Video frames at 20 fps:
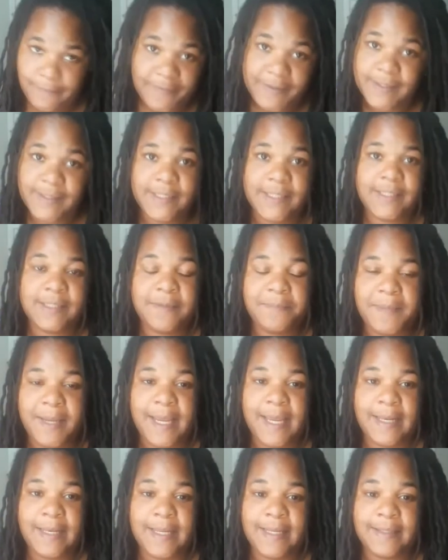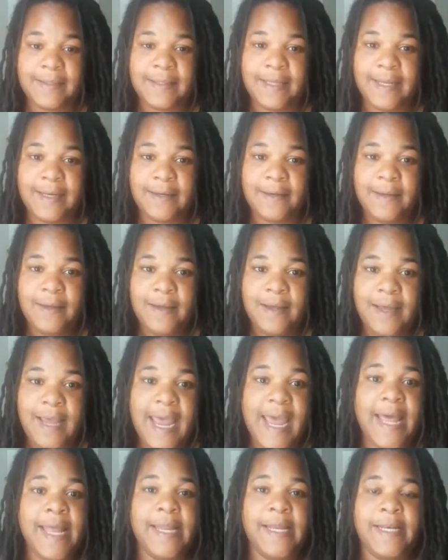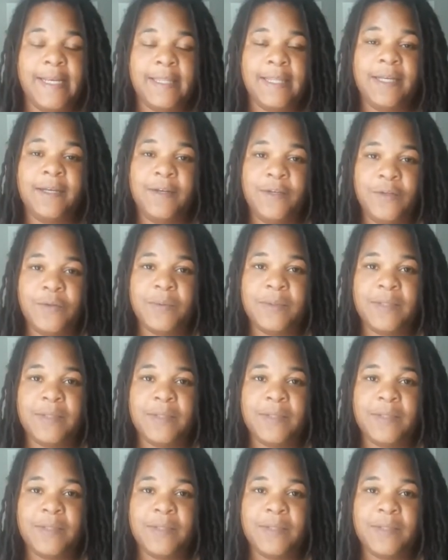just the man that had anything to do with